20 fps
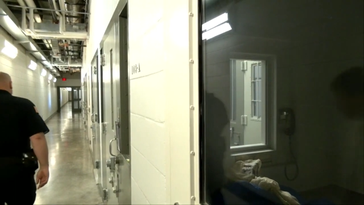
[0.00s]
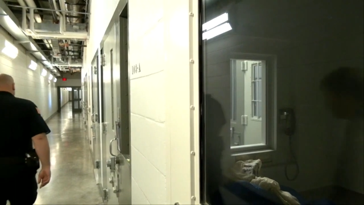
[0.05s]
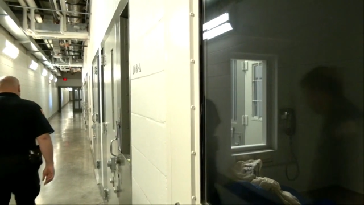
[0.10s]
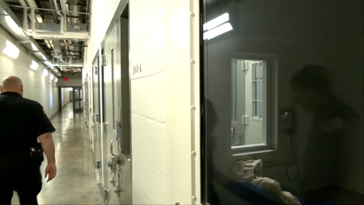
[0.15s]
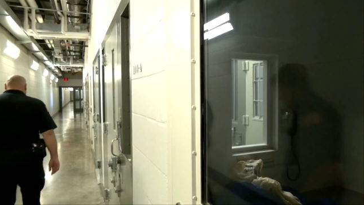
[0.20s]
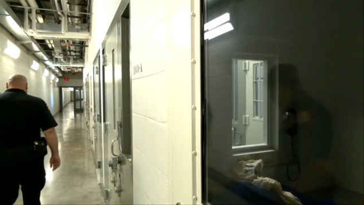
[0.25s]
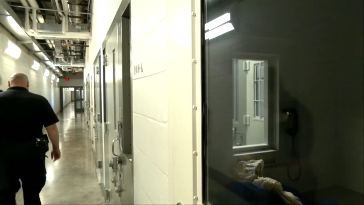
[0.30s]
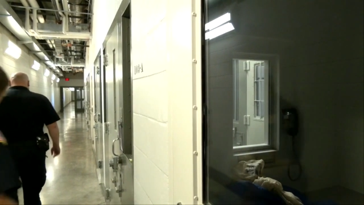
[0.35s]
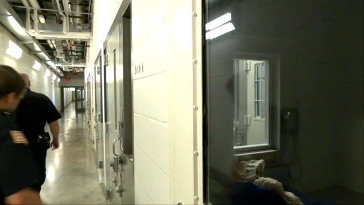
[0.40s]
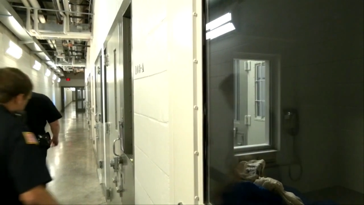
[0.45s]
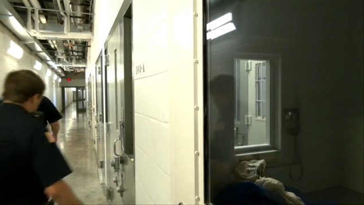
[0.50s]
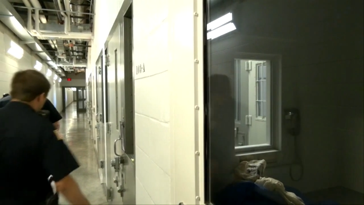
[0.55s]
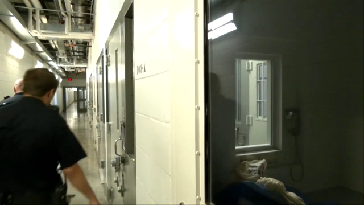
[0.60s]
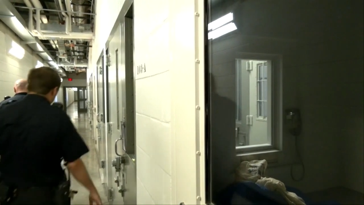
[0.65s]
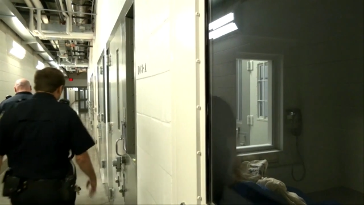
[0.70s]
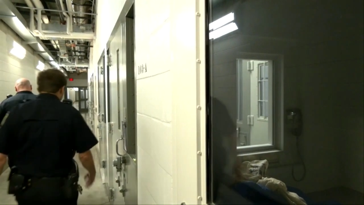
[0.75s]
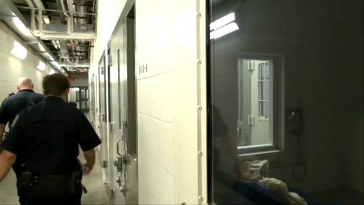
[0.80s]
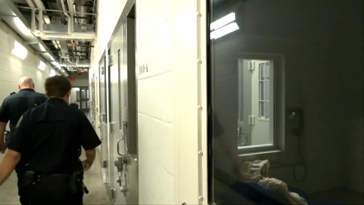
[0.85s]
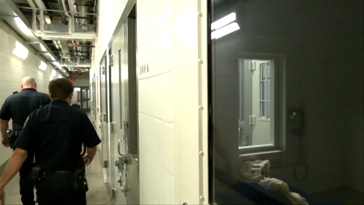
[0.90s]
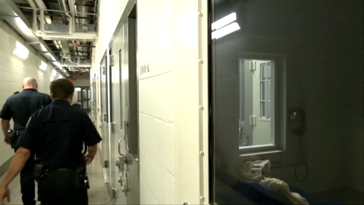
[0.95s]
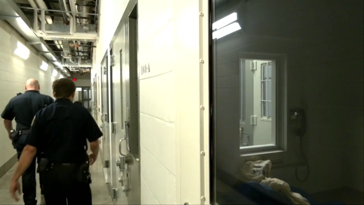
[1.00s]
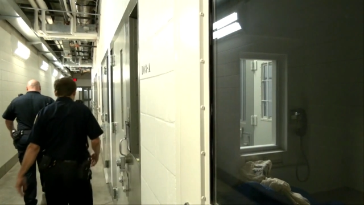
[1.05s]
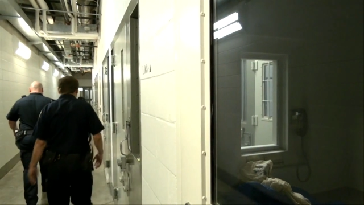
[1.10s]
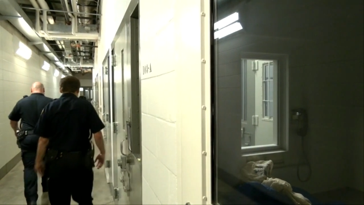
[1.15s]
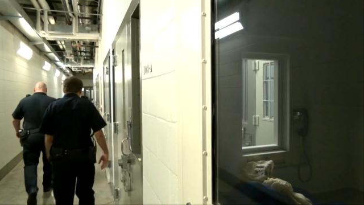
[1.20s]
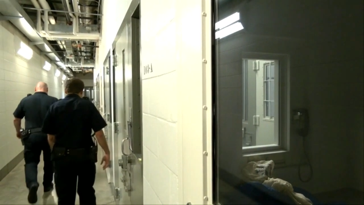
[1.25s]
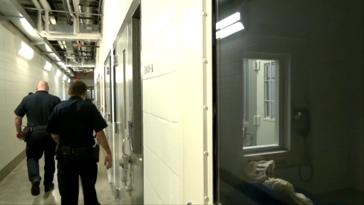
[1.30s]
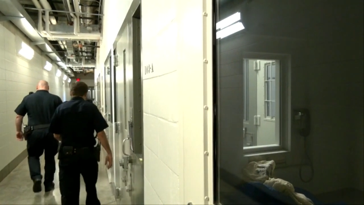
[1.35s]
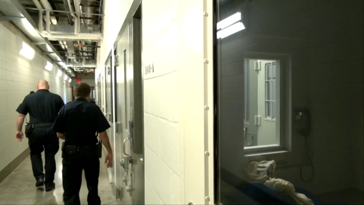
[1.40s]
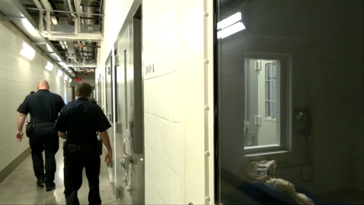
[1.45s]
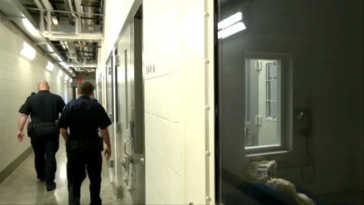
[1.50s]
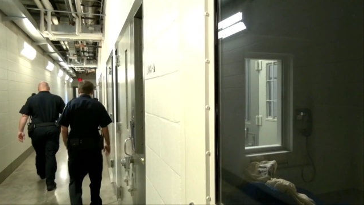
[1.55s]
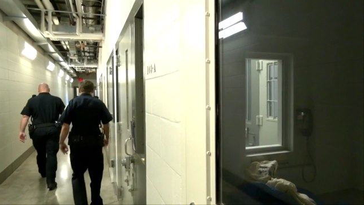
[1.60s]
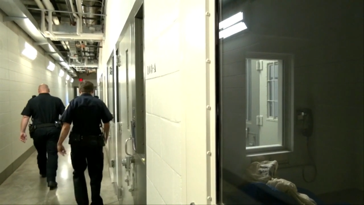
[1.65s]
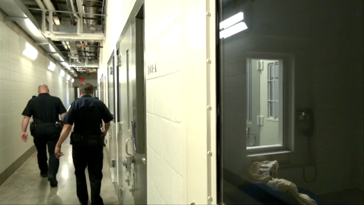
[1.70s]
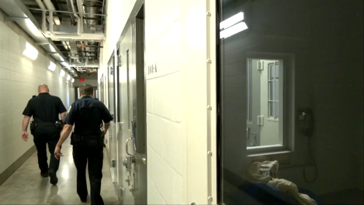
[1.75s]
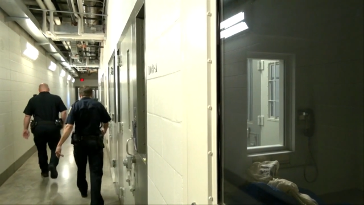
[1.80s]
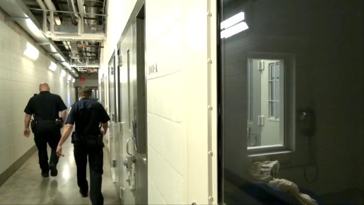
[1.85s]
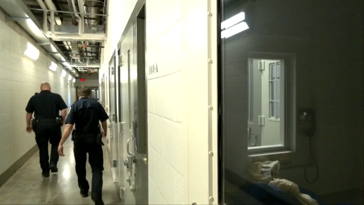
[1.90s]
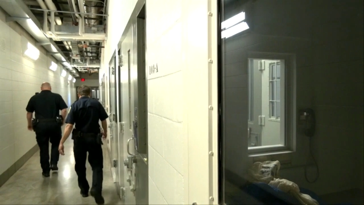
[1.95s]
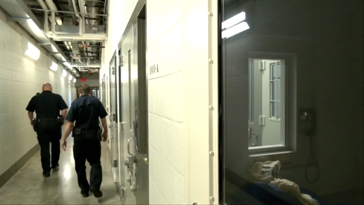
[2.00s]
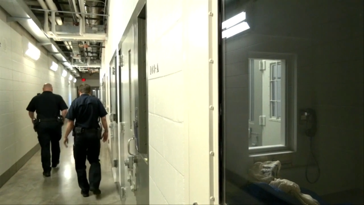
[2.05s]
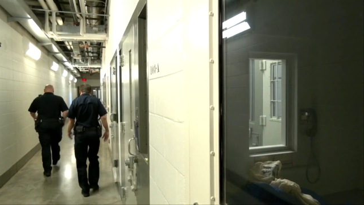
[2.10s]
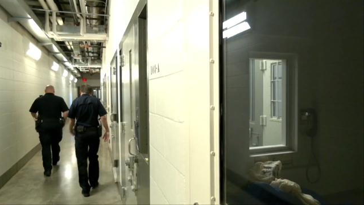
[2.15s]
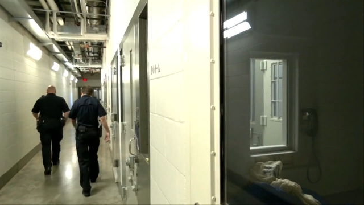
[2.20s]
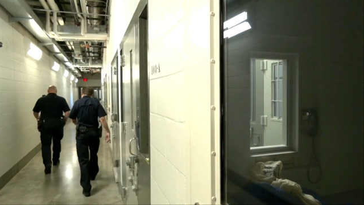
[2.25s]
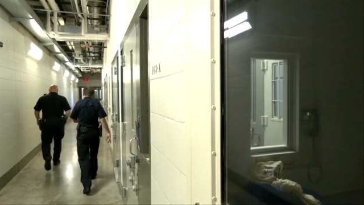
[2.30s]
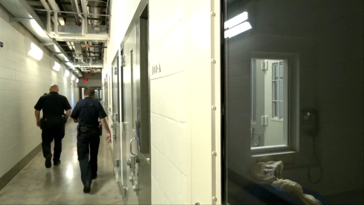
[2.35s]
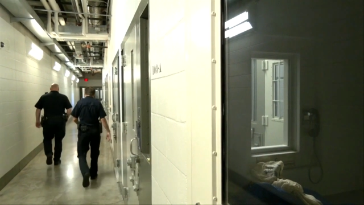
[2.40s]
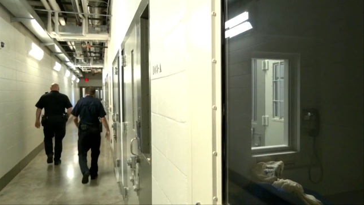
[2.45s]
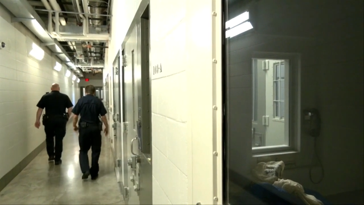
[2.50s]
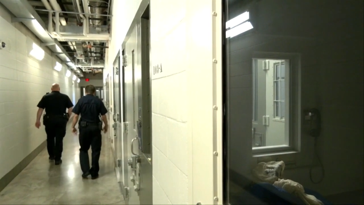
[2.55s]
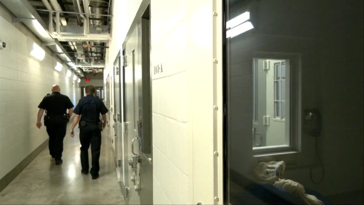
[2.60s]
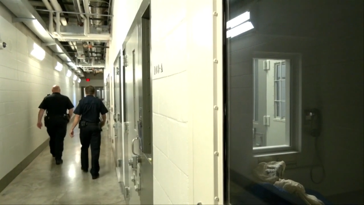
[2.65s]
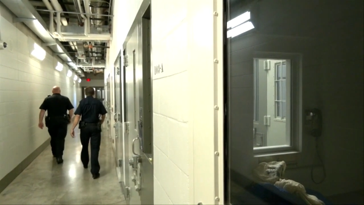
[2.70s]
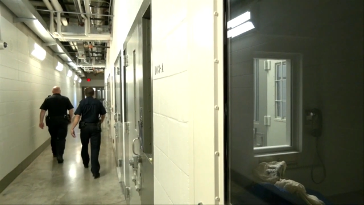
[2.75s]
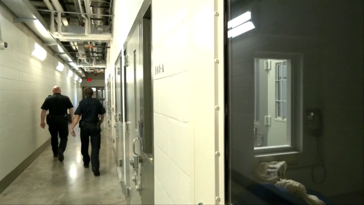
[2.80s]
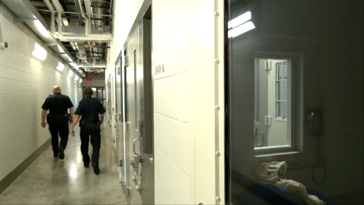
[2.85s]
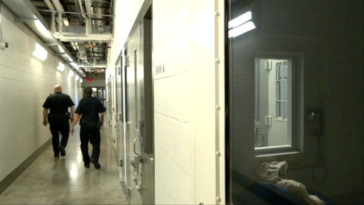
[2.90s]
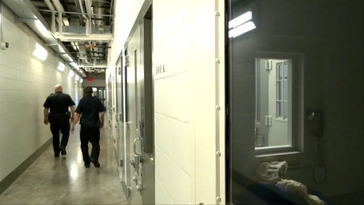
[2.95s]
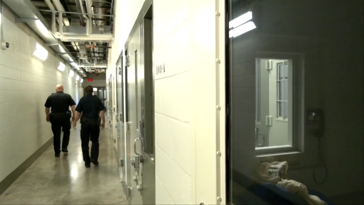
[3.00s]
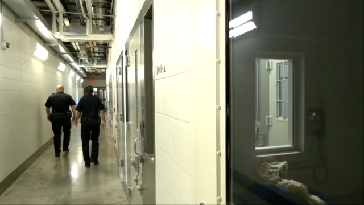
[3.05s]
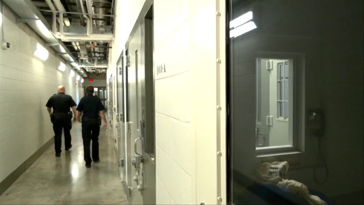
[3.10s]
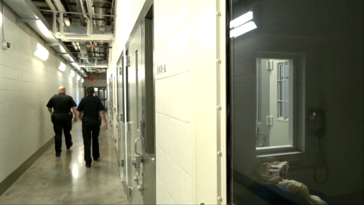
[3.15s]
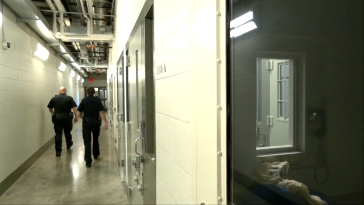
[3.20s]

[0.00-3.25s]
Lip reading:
Nobody's mouth can be seen.